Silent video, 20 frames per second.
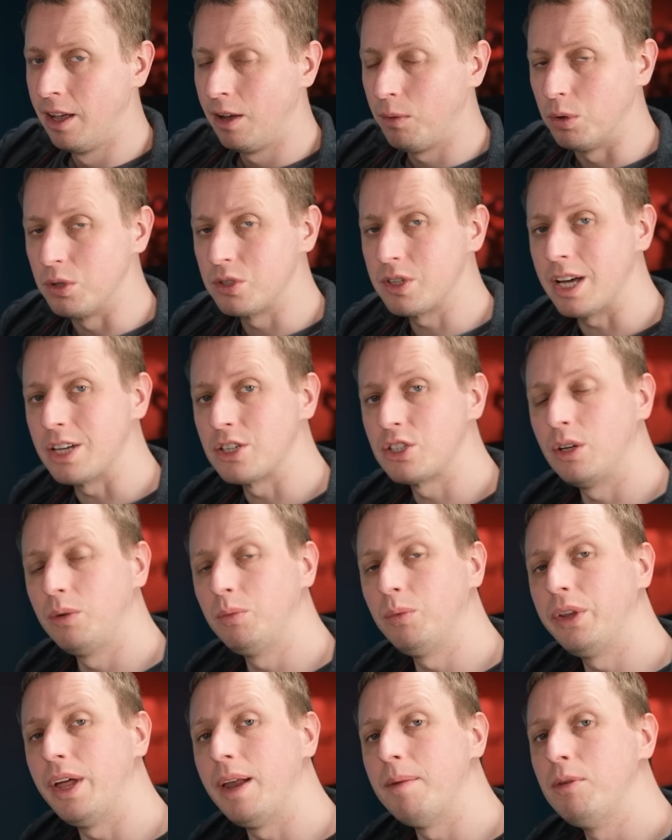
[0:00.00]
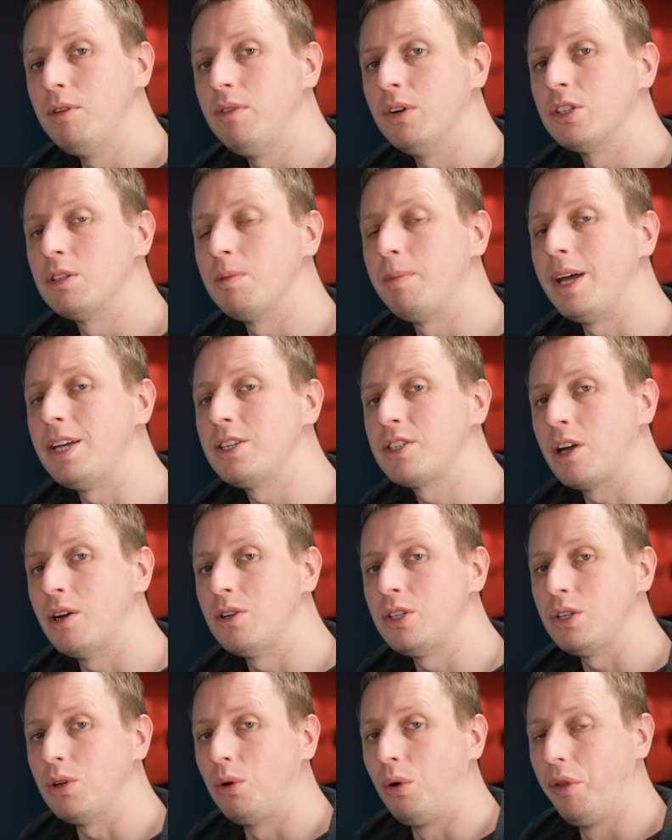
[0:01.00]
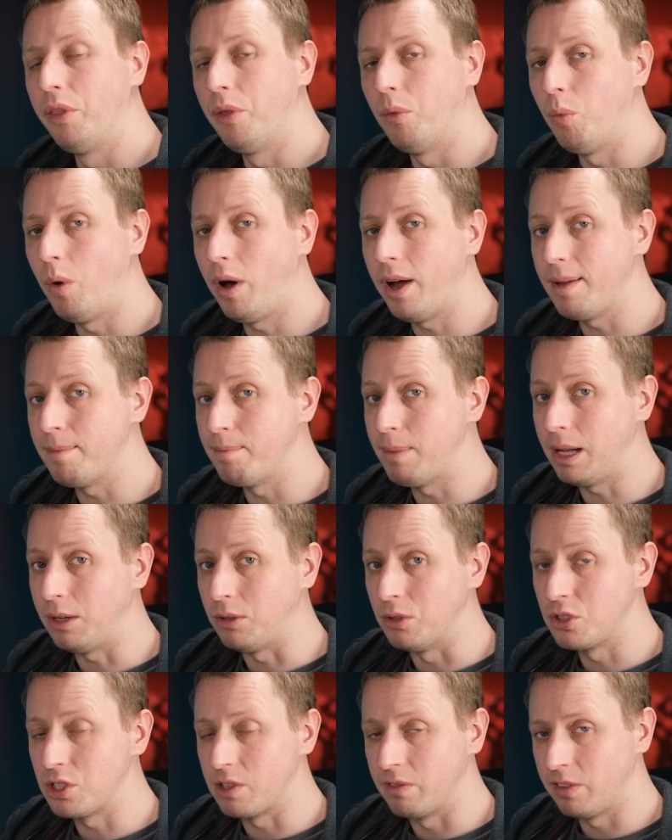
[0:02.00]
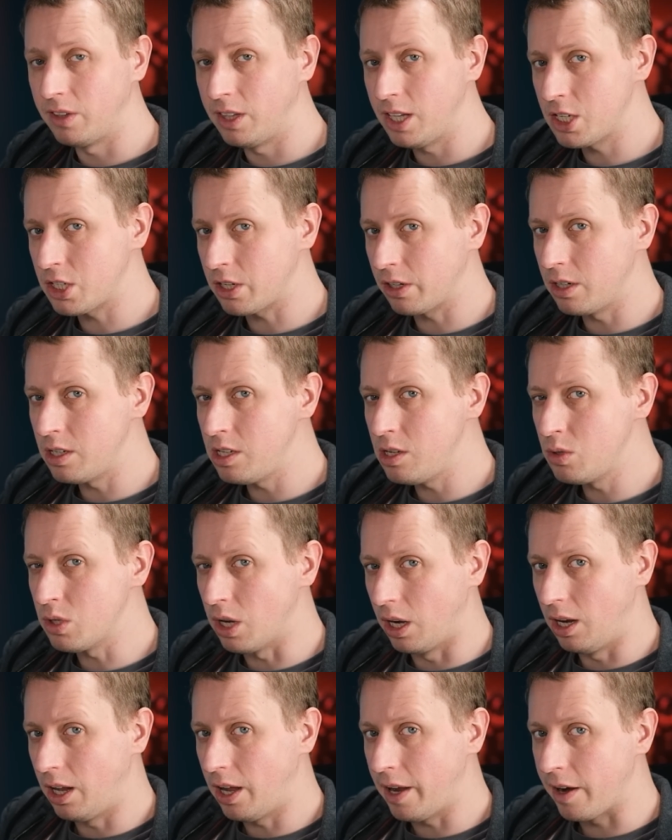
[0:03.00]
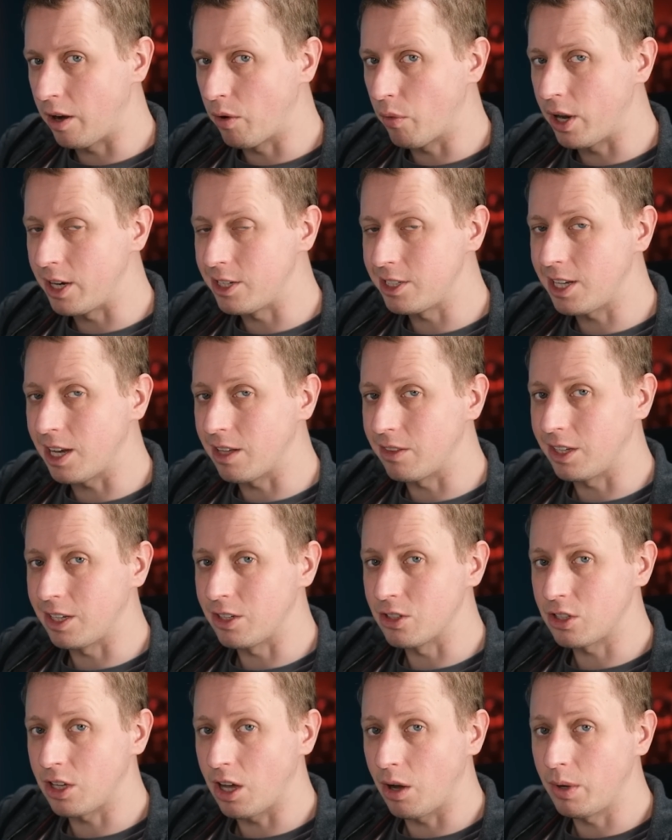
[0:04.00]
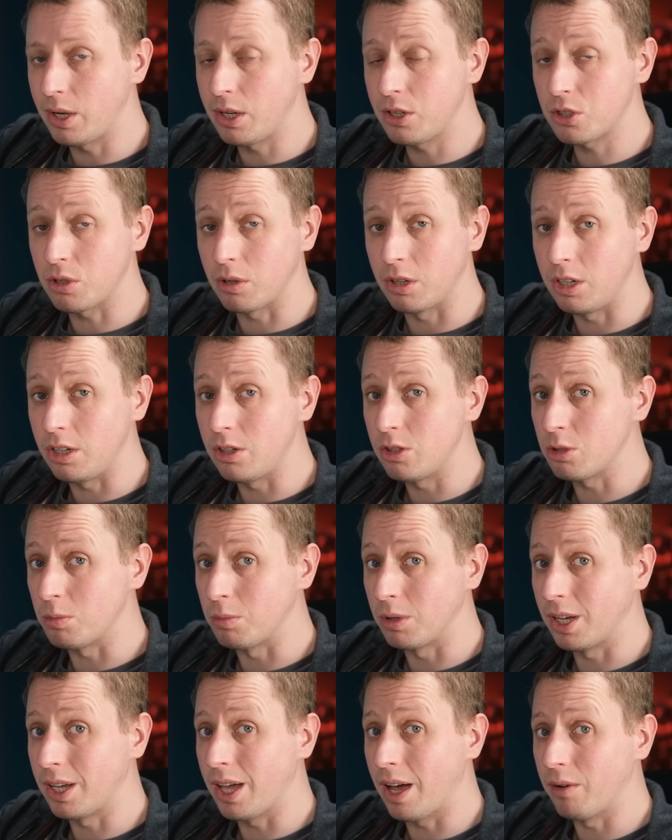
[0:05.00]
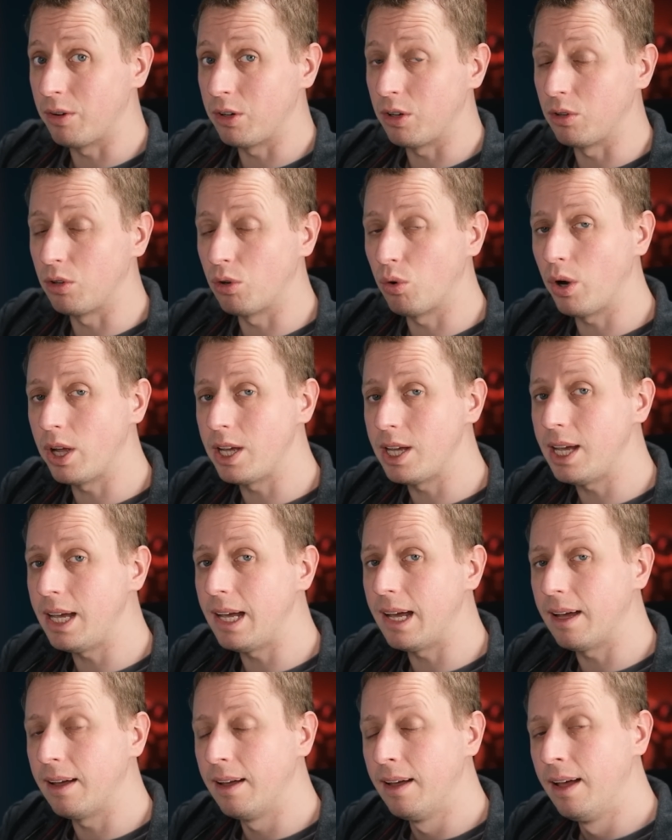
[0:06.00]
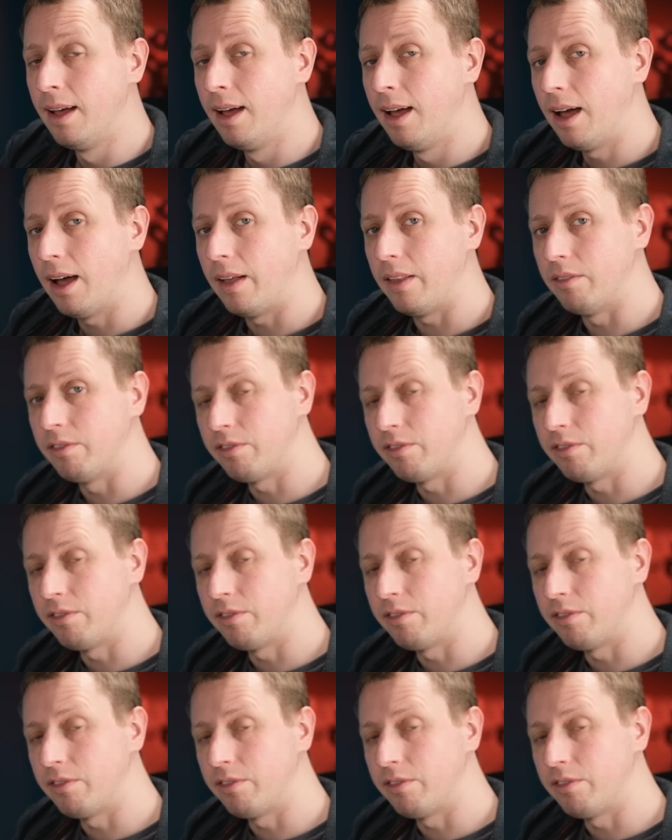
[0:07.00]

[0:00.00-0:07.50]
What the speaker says: Once that's done, we'll then move on to base coating all the white belts, and for this I'm going to use a light grey to get things going, so I'm going to use some Carcharodon grey here, and then